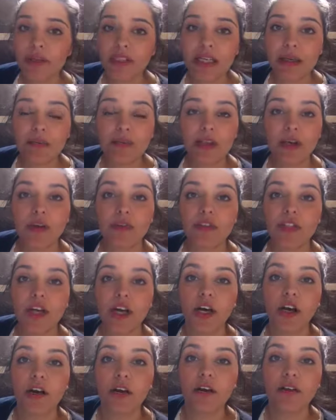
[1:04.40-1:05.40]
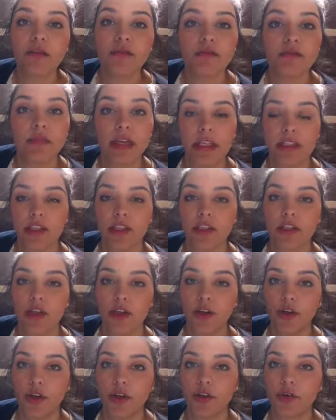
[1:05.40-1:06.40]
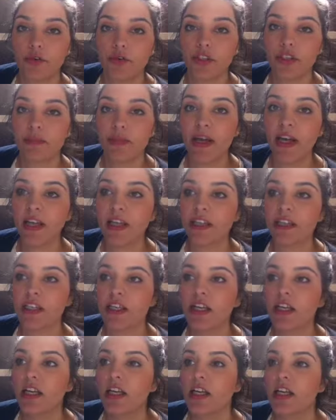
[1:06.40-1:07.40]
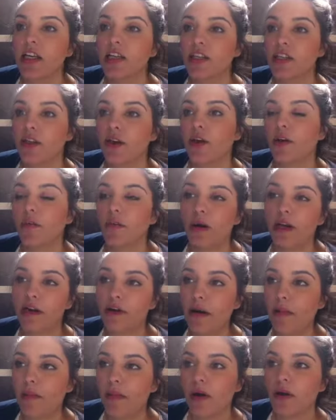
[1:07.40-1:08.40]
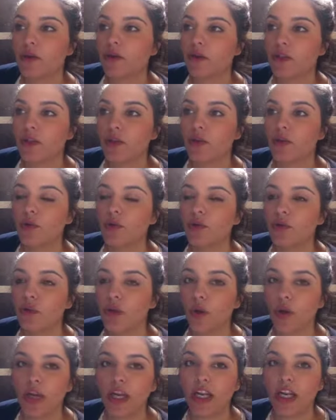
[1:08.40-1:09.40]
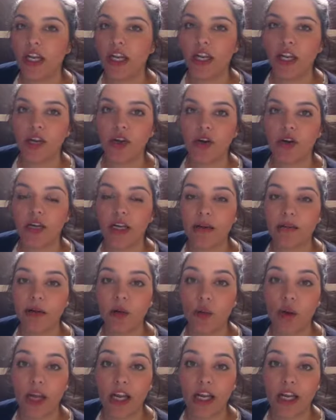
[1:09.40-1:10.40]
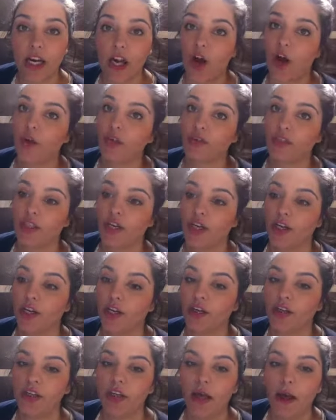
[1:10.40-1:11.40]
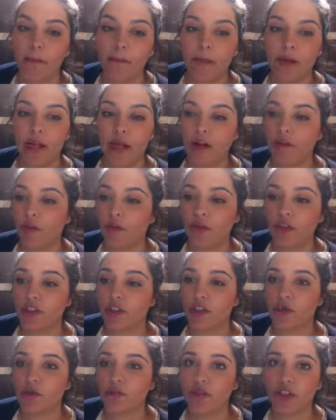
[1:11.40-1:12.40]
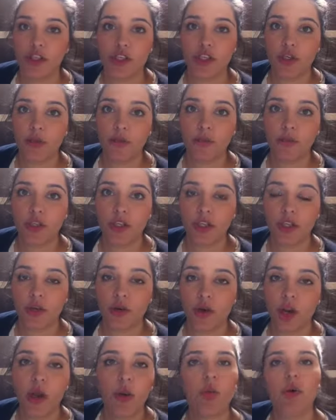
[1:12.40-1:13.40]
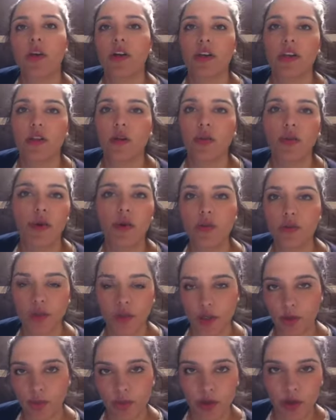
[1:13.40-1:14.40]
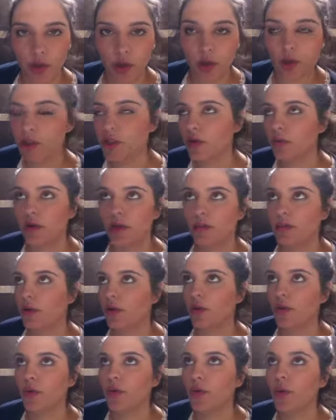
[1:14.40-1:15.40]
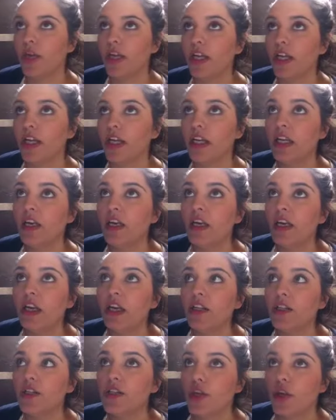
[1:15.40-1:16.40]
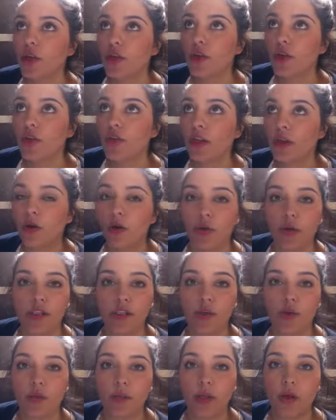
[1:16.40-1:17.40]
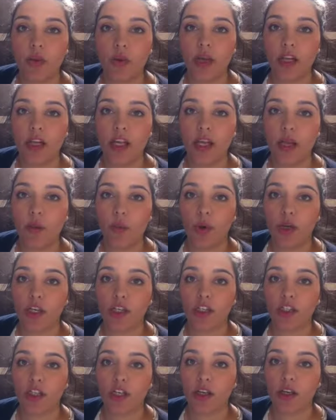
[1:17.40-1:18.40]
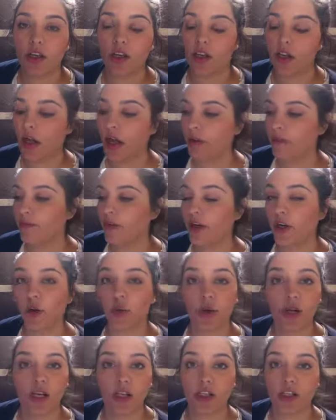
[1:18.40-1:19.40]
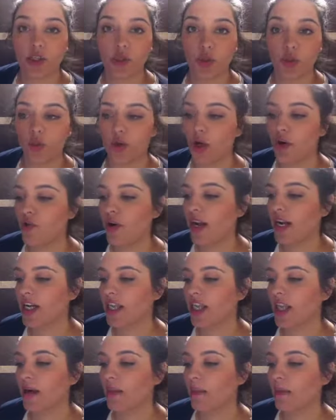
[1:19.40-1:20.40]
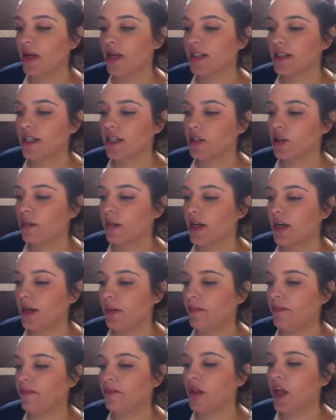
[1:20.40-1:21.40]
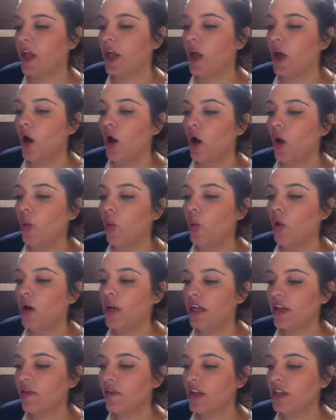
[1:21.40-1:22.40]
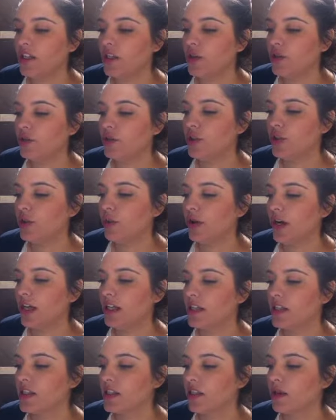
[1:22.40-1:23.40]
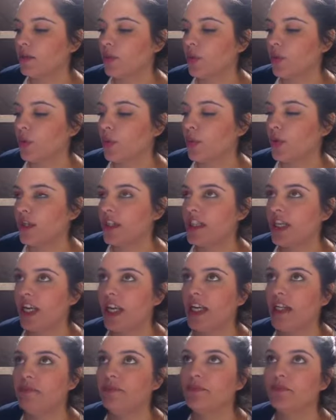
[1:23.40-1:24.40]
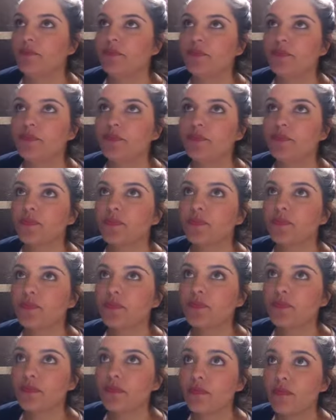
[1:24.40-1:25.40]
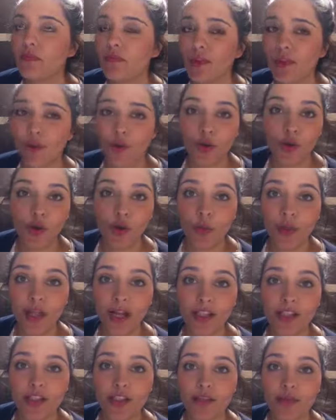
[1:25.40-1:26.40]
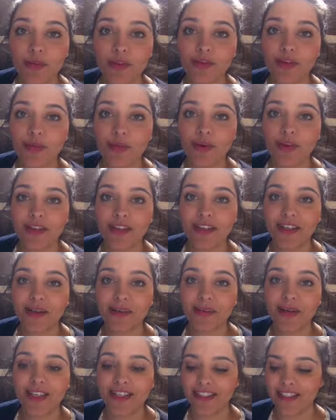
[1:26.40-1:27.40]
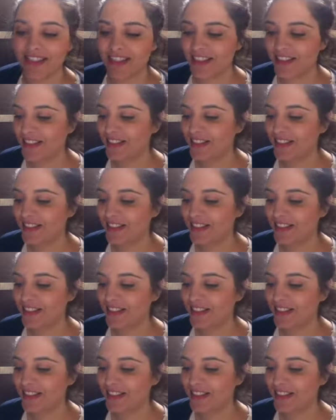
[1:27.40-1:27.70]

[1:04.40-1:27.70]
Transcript: was named after her as a token of respect. So my grandma was called Queenie and I got named Queen after her. But everyone just presumes that no one in the world could possibly be called Queen. So they always call me Queenie, which I'm very quick to correct them because that's not my name. What if I told you were handsome or pretty? You can call me handsome if you want, I don't mind.